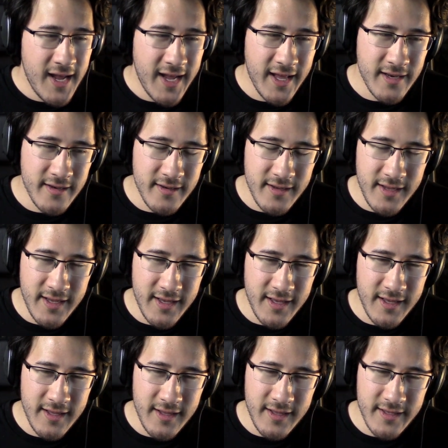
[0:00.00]
And
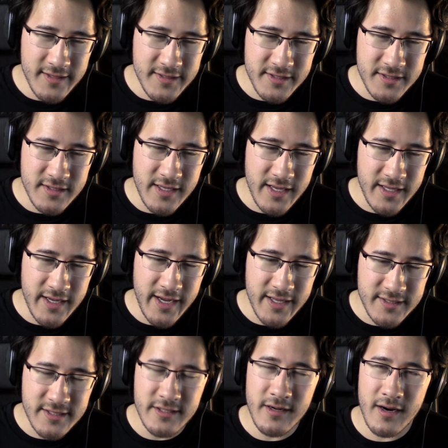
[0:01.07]
it, it just, it,
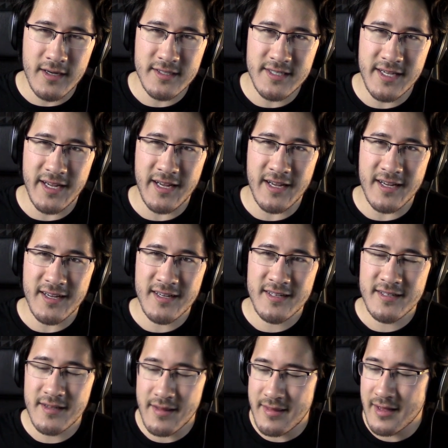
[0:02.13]
it's daunting
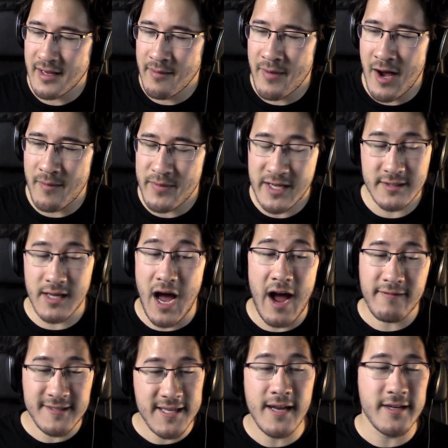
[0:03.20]
to think about, because
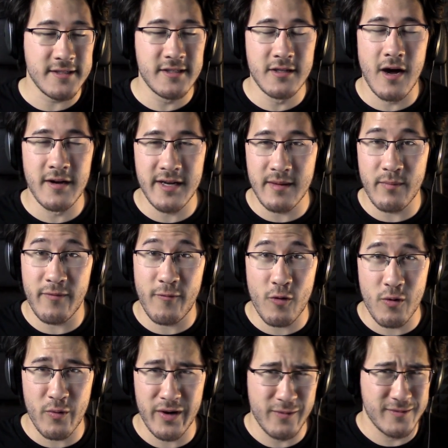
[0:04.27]
I've said it's daunting
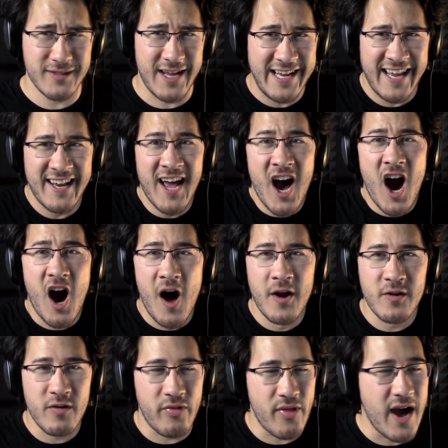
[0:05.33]
before, when it was like at a
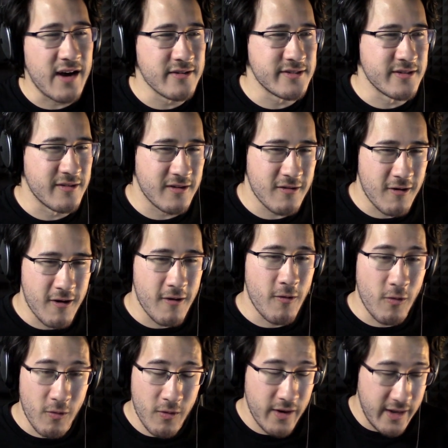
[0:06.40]
hundred thousand, or,
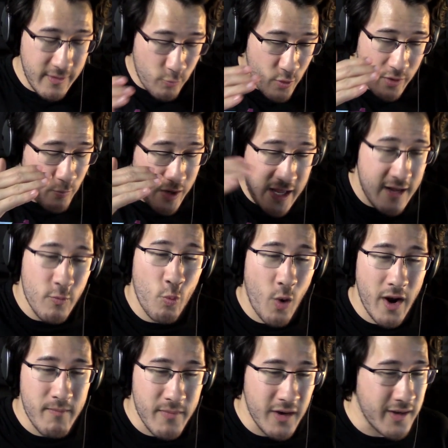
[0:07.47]
or when we hit
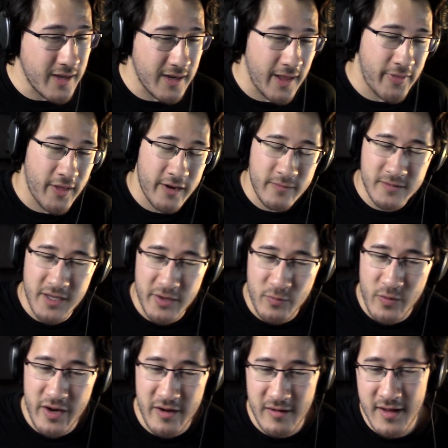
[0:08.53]
one million, I thought it was
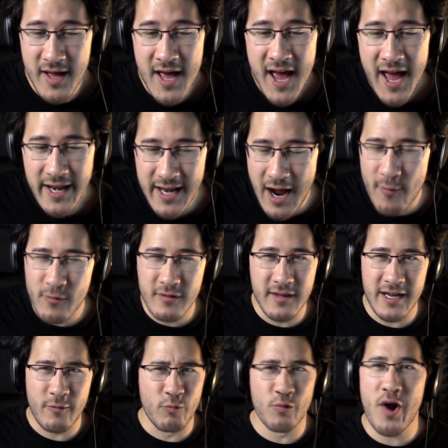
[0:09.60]
unreal. Now we're
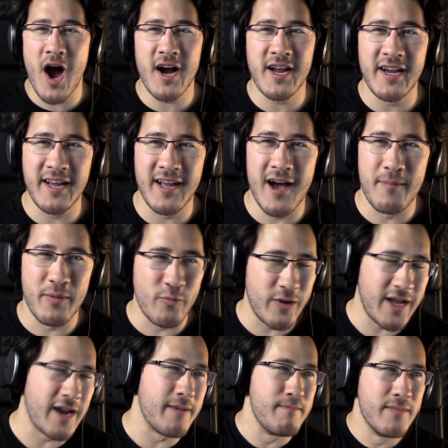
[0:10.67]
like rocketing up, and we
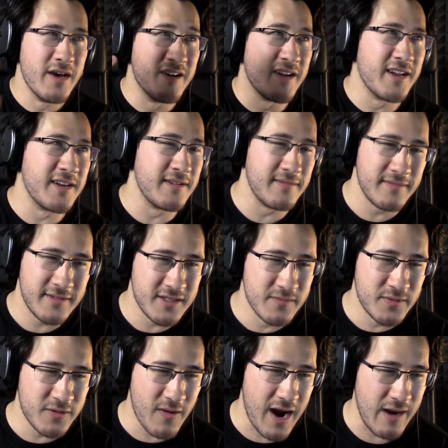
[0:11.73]
got a million
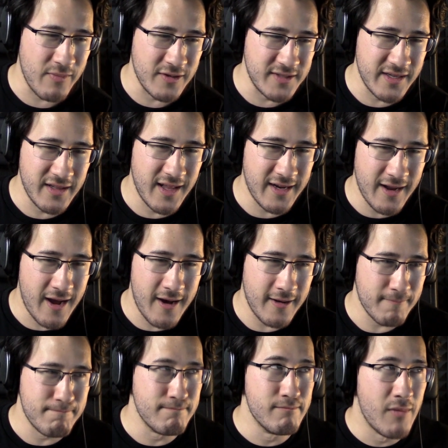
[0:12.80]
subscribers in like
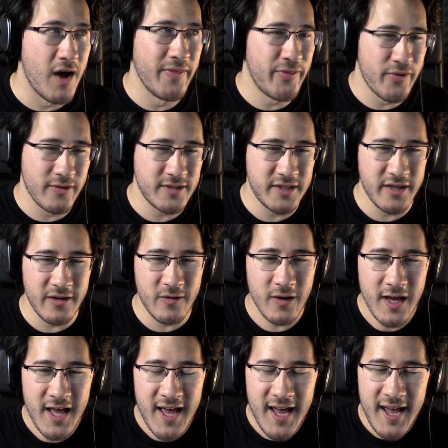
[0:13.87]
a month or
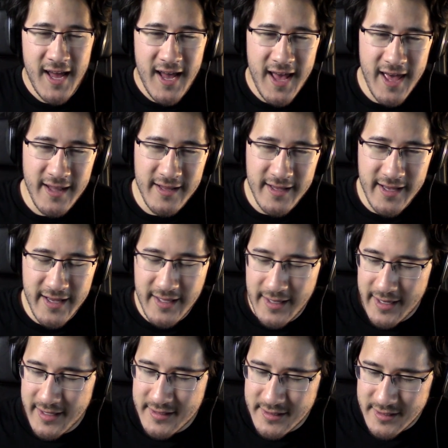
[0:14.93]
two, and it,
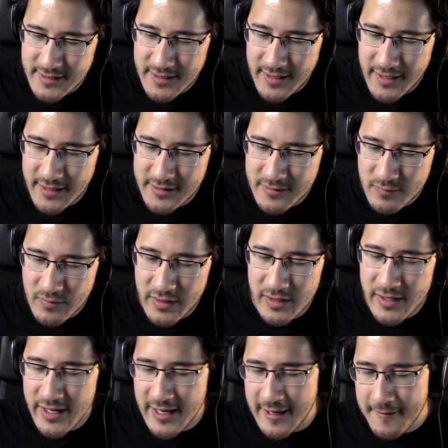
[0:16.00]
it's it's
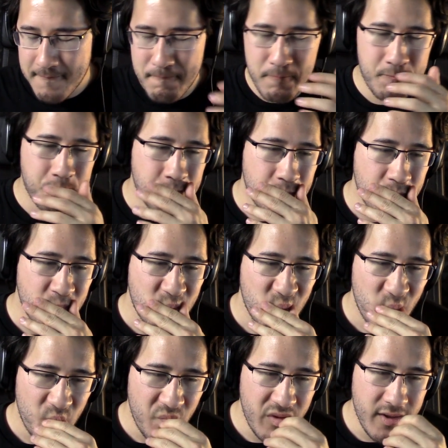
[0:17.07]
really
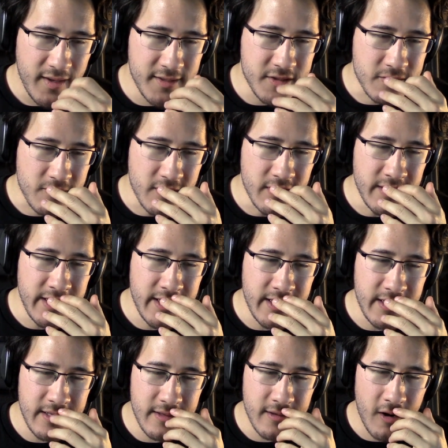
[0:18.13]
It's
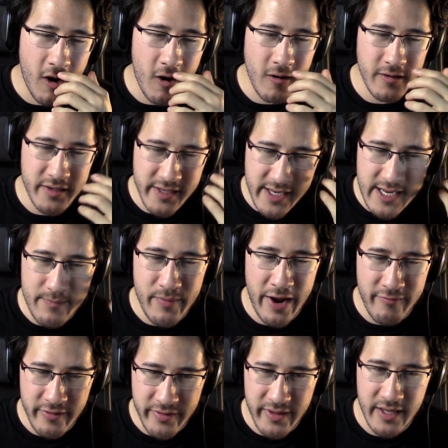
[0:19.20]
really hard to keep
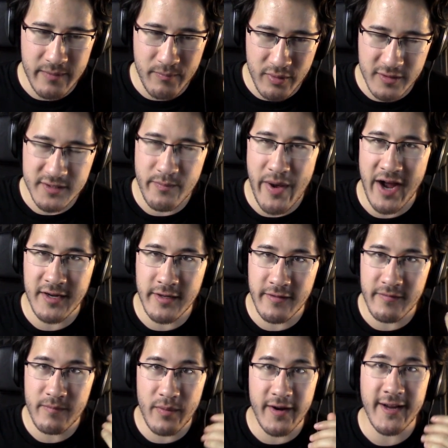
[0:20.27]
everything in
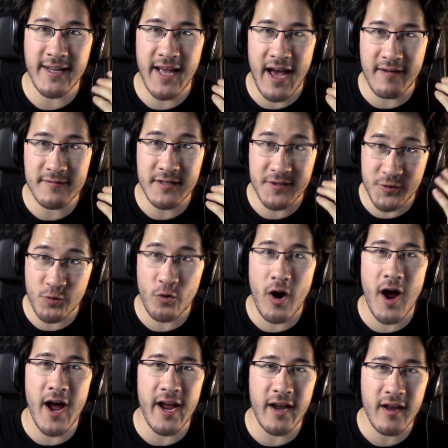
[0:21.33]
perspective, but I have to
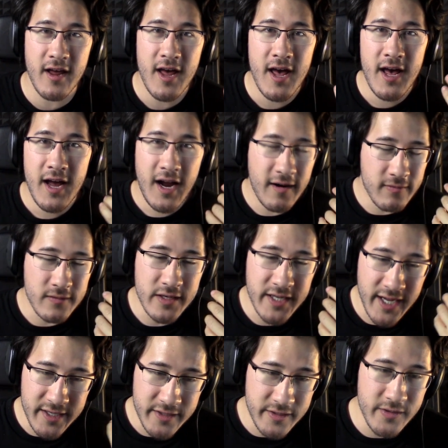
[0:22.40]
try every
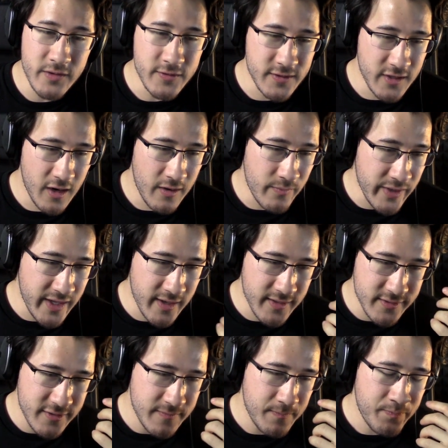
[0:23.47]
day to do so,
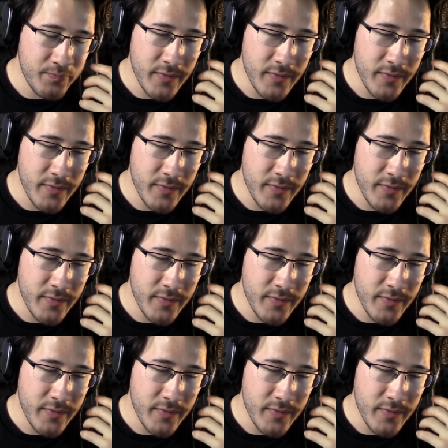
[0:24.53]
because